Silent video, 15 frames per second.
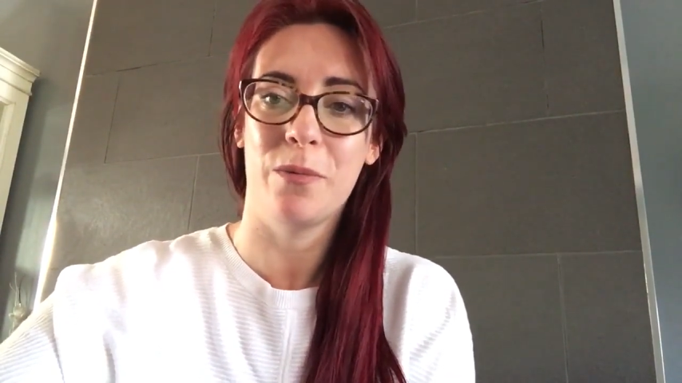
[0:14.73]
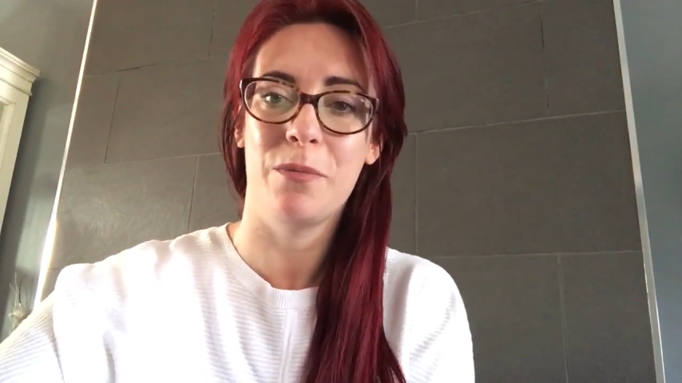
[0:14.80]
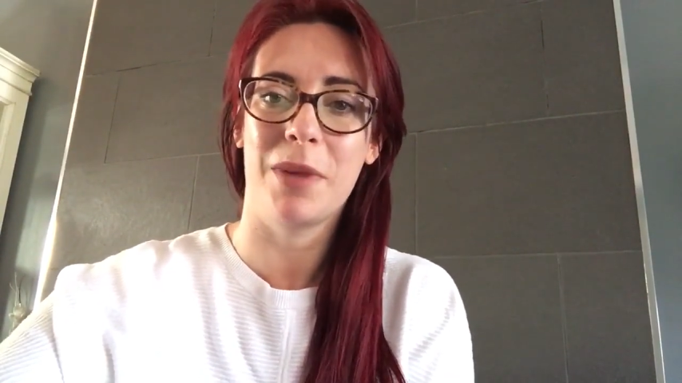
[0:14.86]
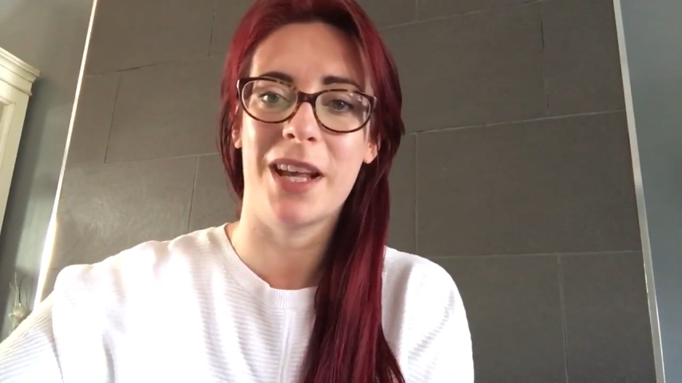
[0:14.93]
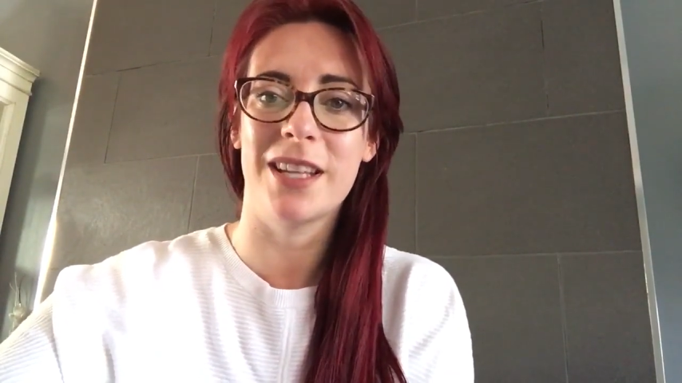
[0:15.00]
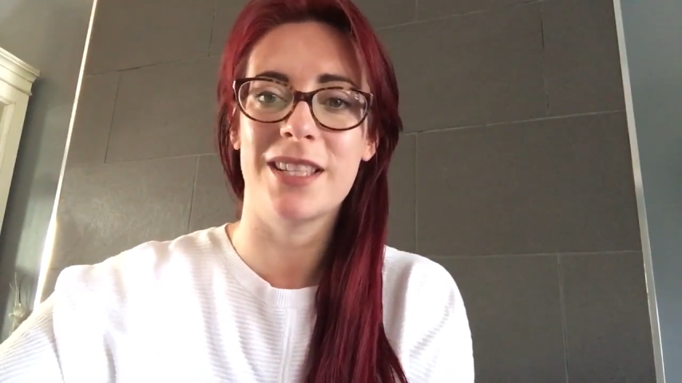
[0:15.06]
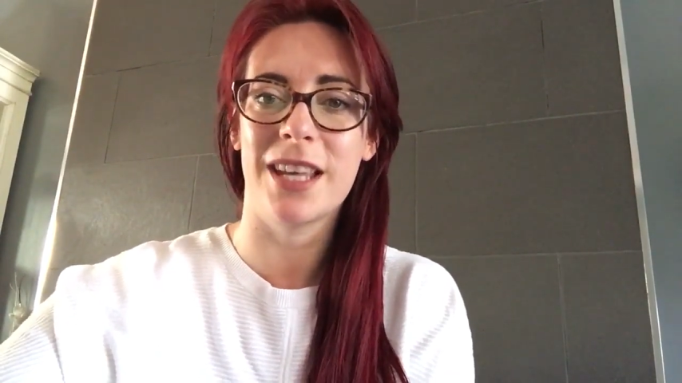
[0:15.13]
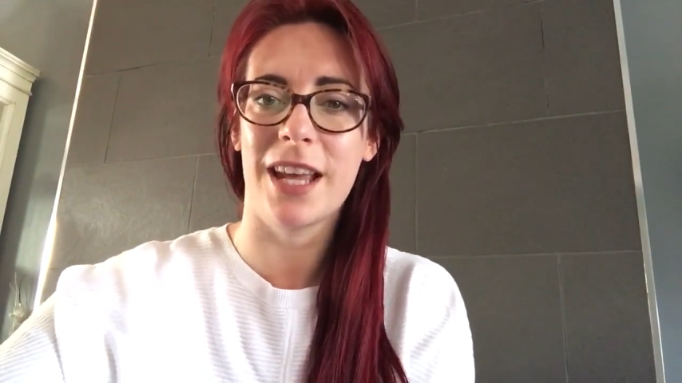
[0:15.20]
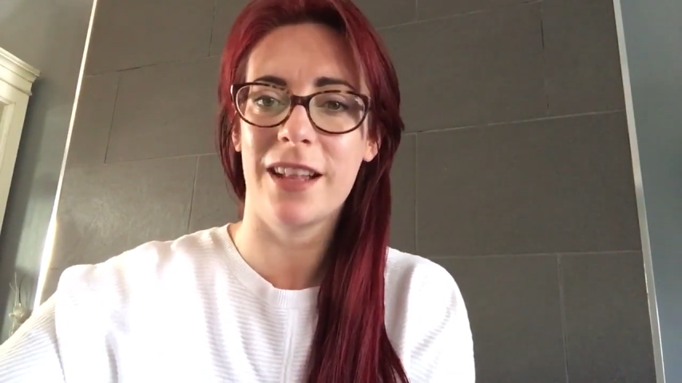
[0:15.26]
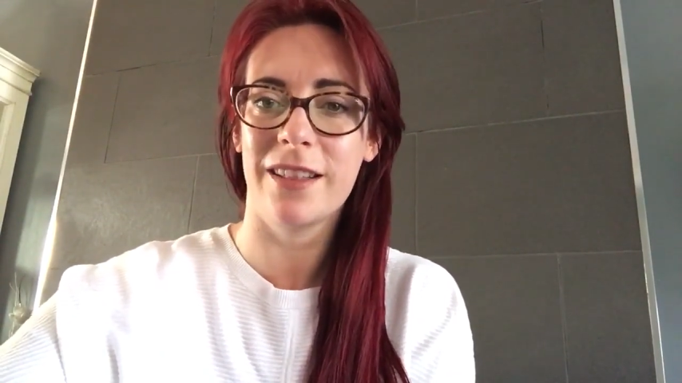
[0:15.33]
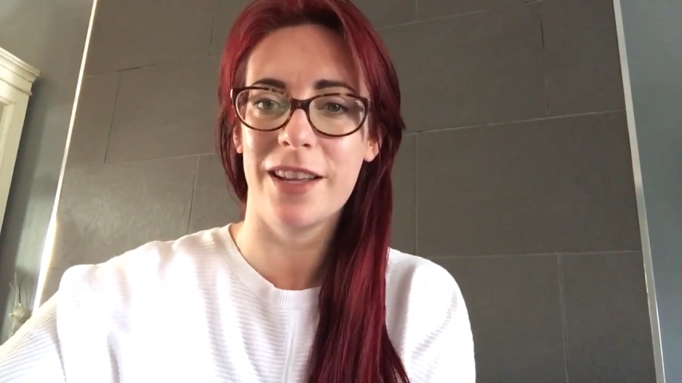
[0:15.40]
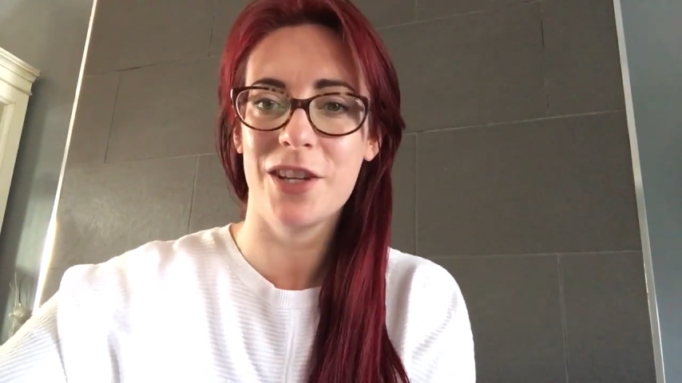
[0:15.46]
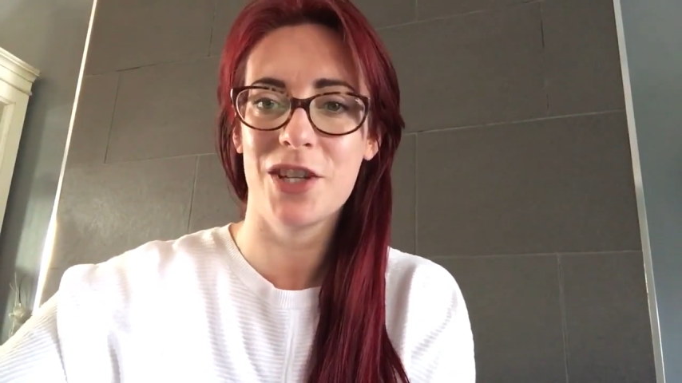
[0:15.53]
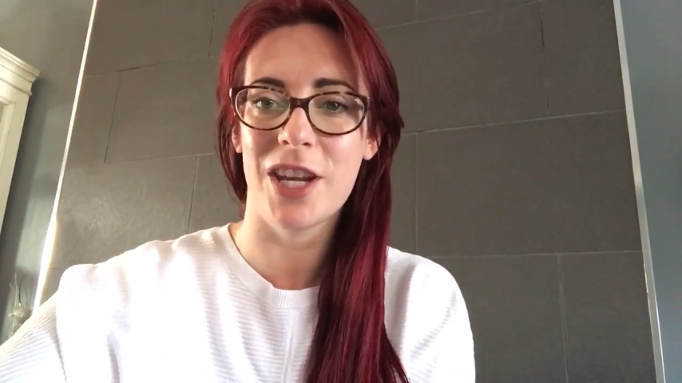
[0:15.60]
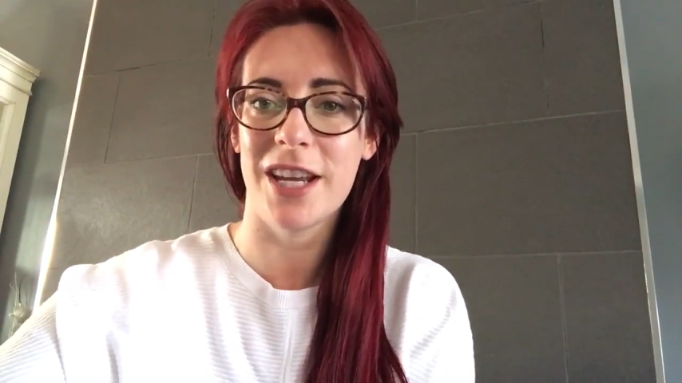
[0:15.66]
Because the
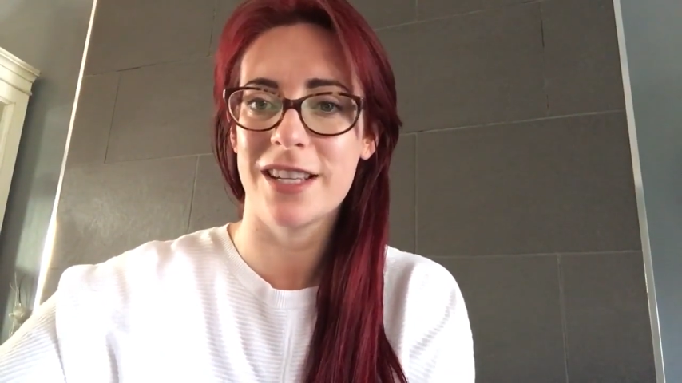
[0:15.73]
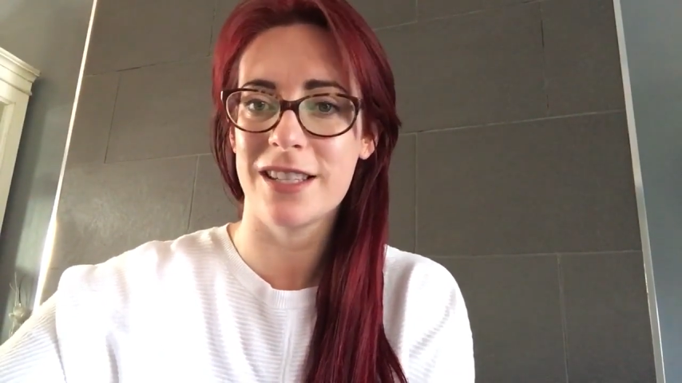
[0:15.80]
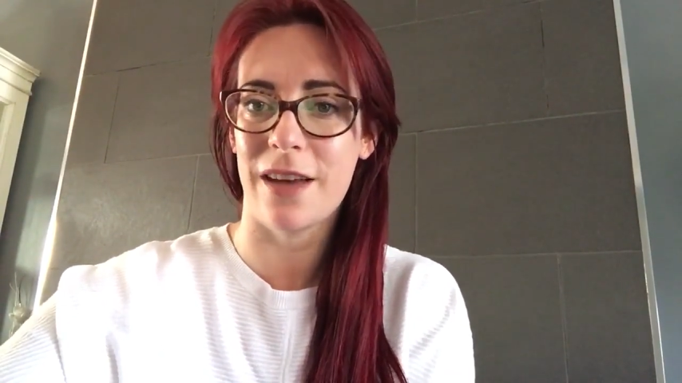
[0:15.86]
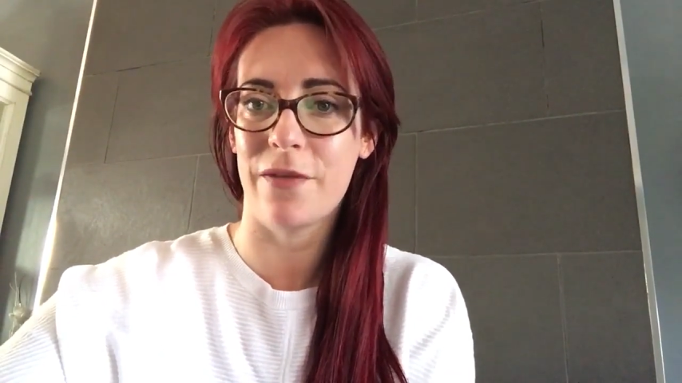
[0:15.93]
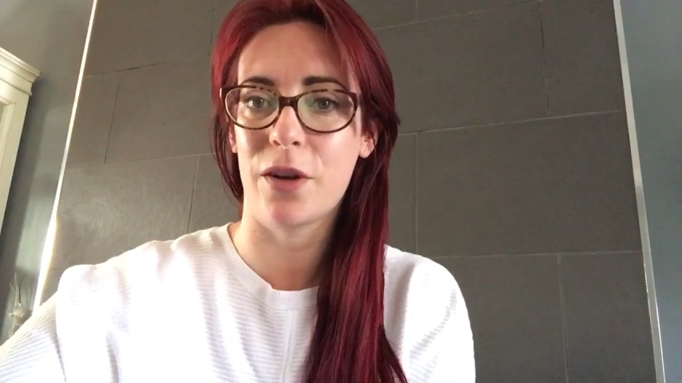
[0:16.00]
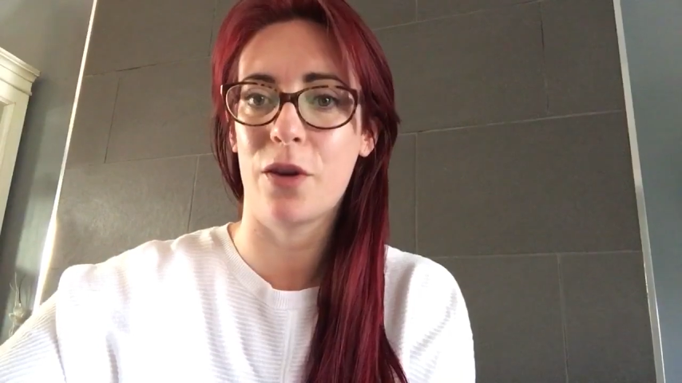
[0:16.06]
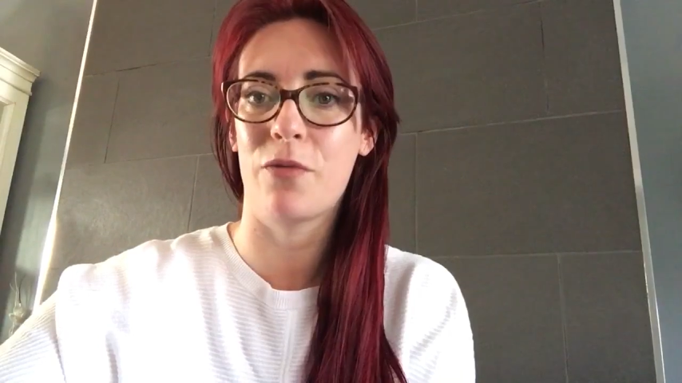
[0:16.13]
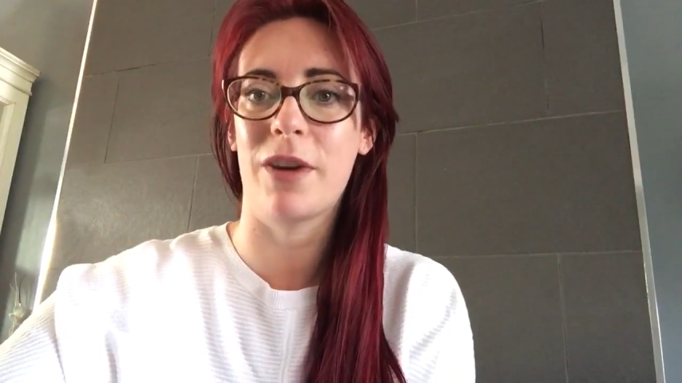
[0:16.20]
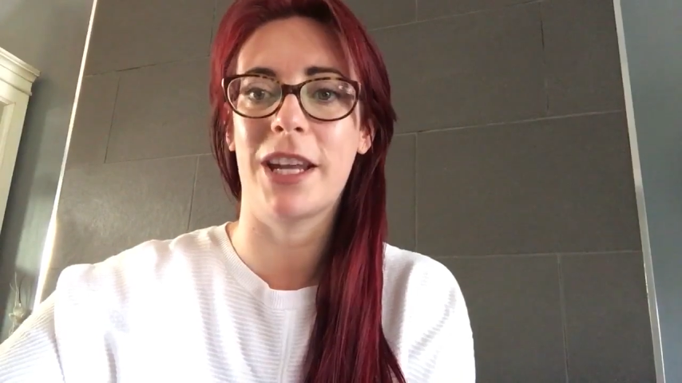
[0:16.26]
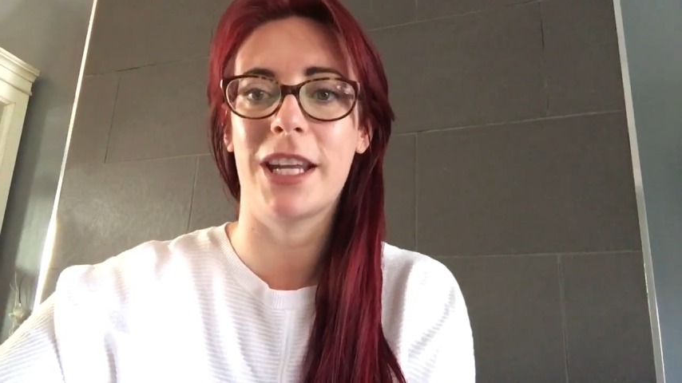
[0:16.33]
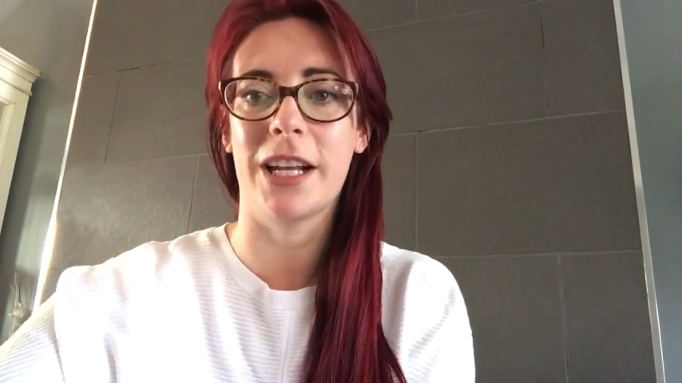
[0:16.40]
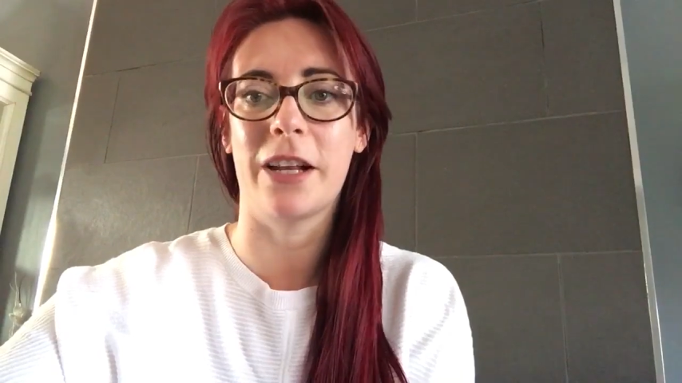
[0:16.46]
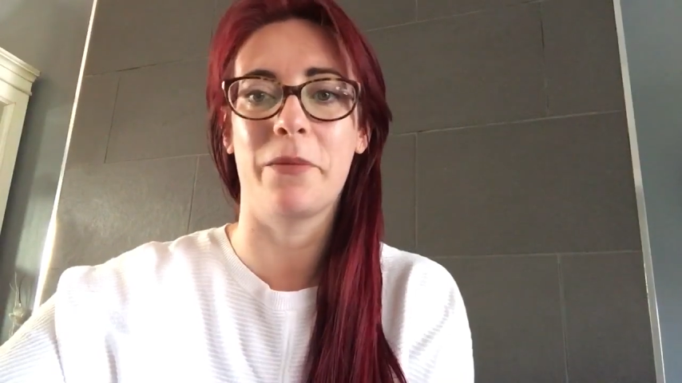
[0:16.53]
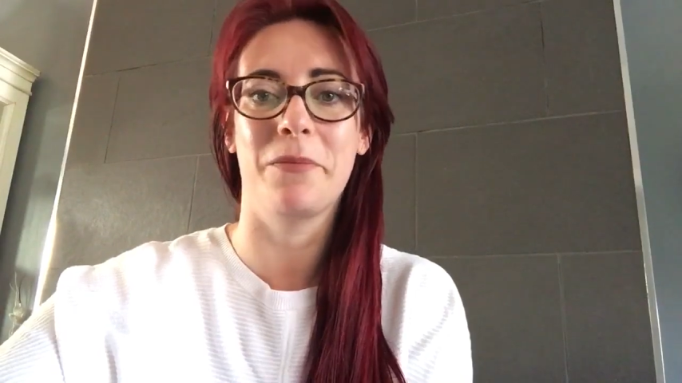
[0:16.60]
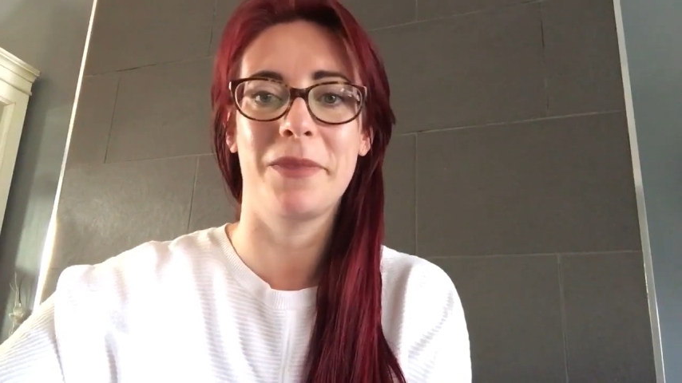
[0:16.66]
English Year 7
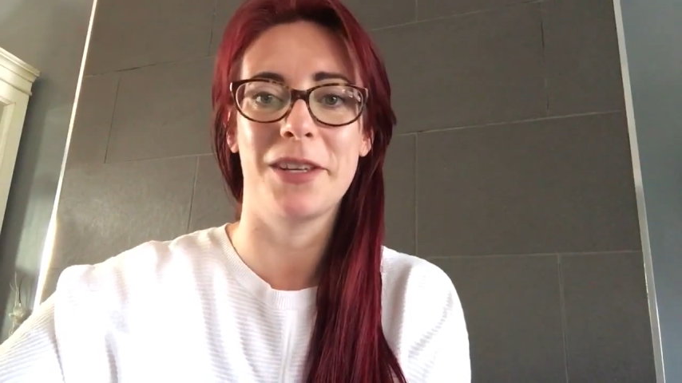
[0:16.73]
curriculum